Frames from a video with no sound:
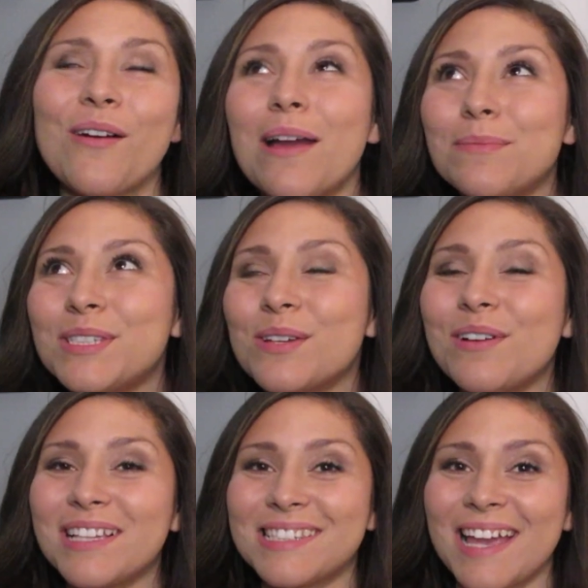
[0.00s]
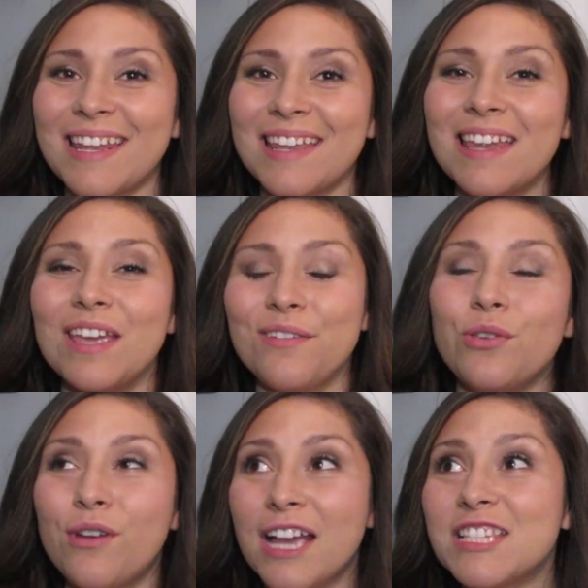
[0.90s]
I'm so excited.
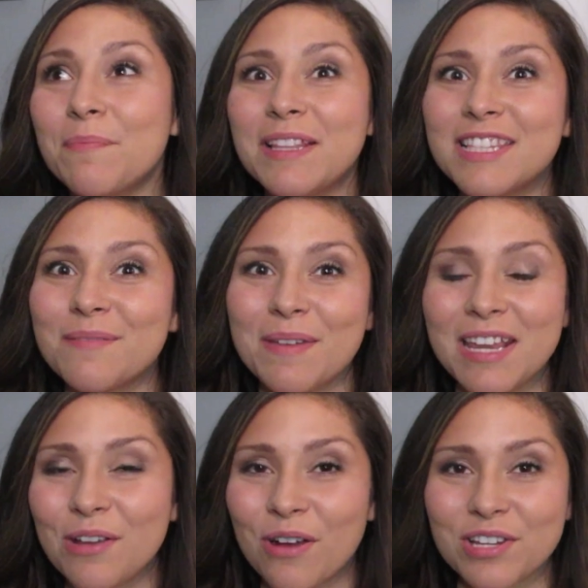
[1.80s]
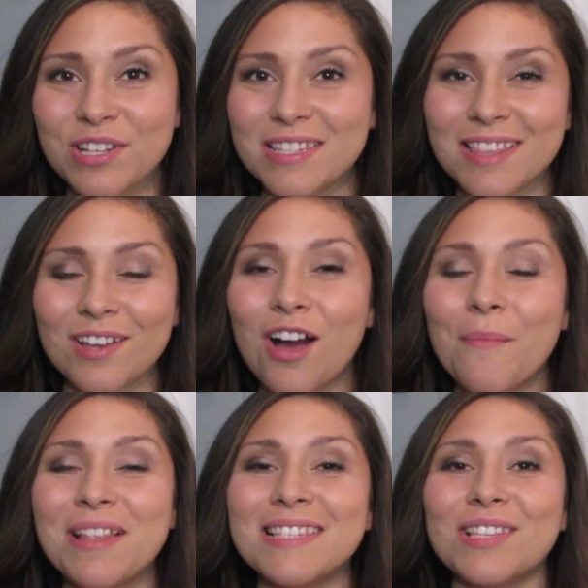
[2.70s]
You guys have been submitting questions in the
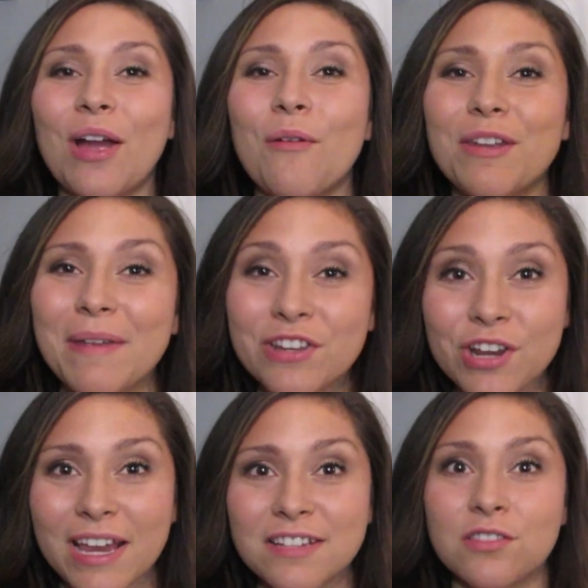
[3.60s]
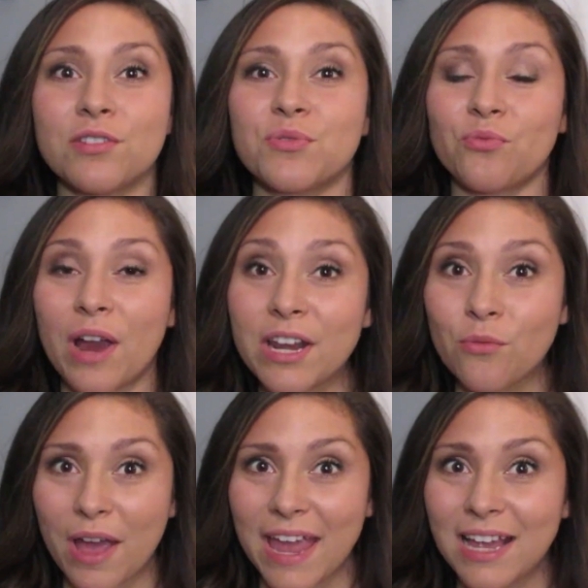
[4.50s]
comments, so I wanna make sure I get to those right
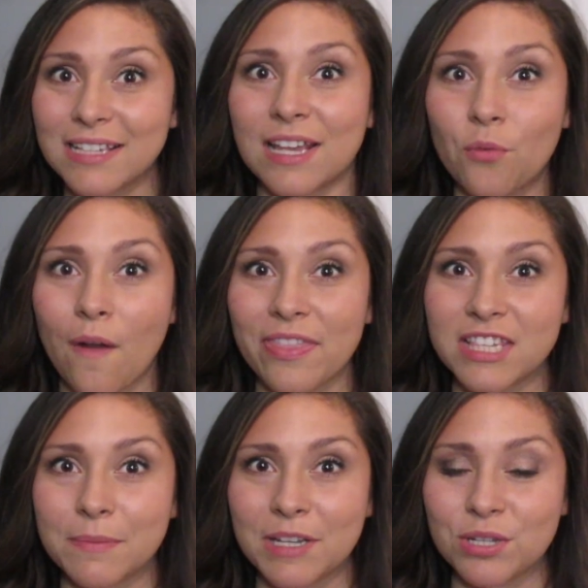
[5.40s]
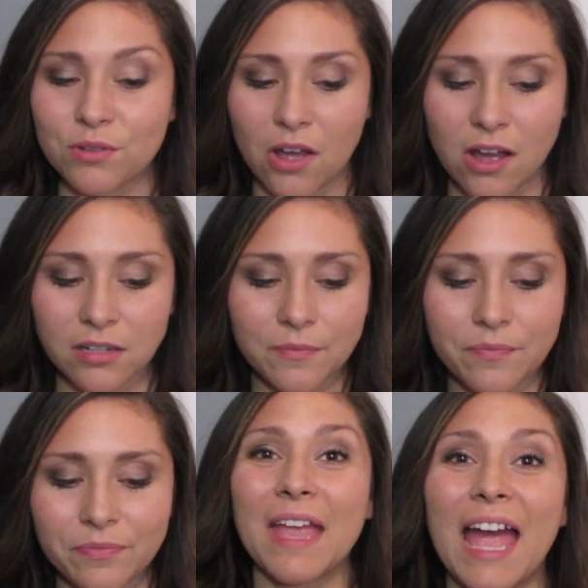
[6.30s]
away because I don't want this to be too long.
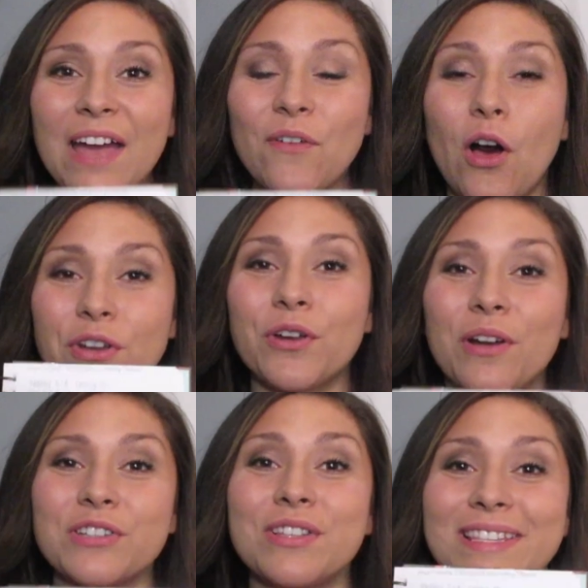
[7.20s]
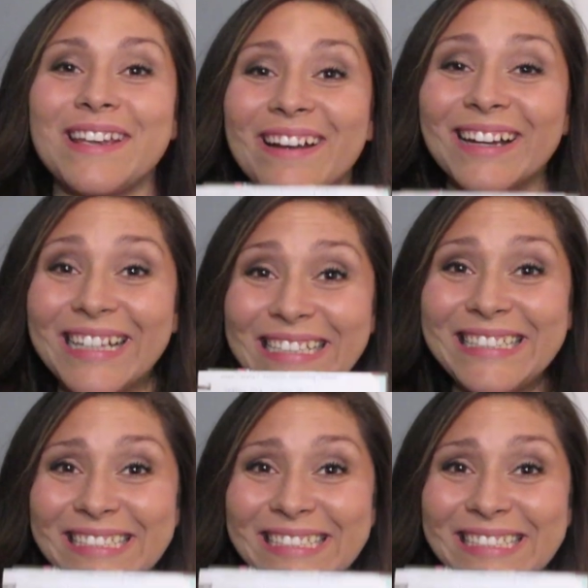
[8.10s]
I have all your questions here.